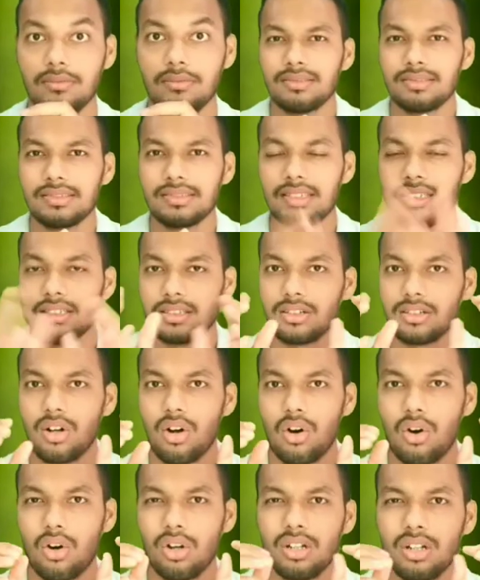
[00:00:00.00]
These are
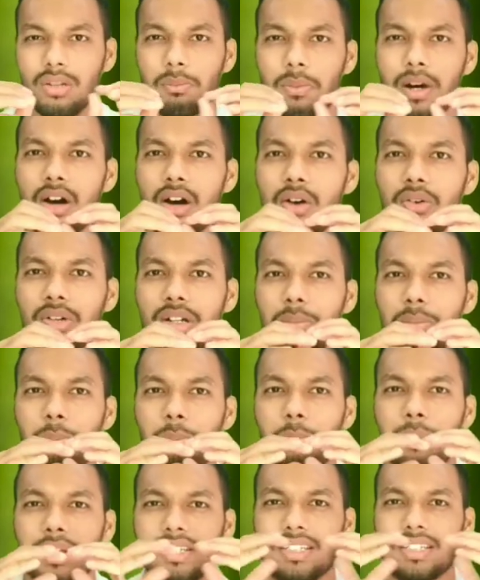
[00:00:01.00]
all about a
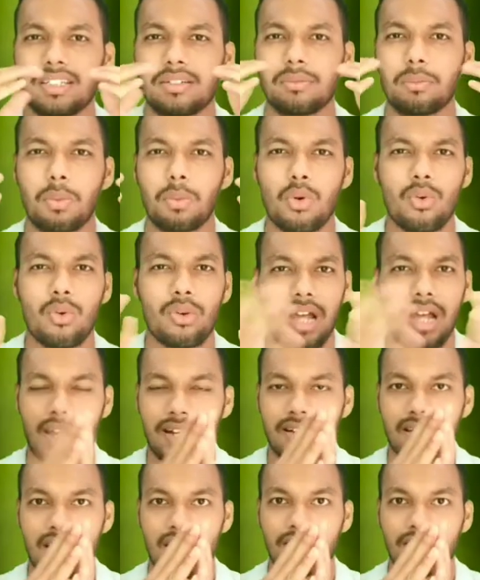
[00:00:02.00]
basic broad
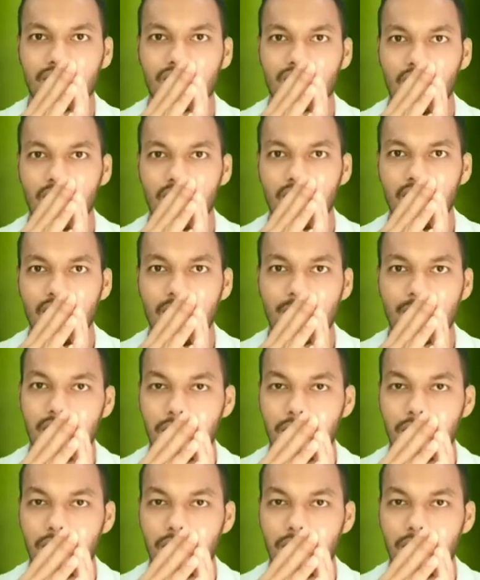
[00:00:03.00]
idea of soil.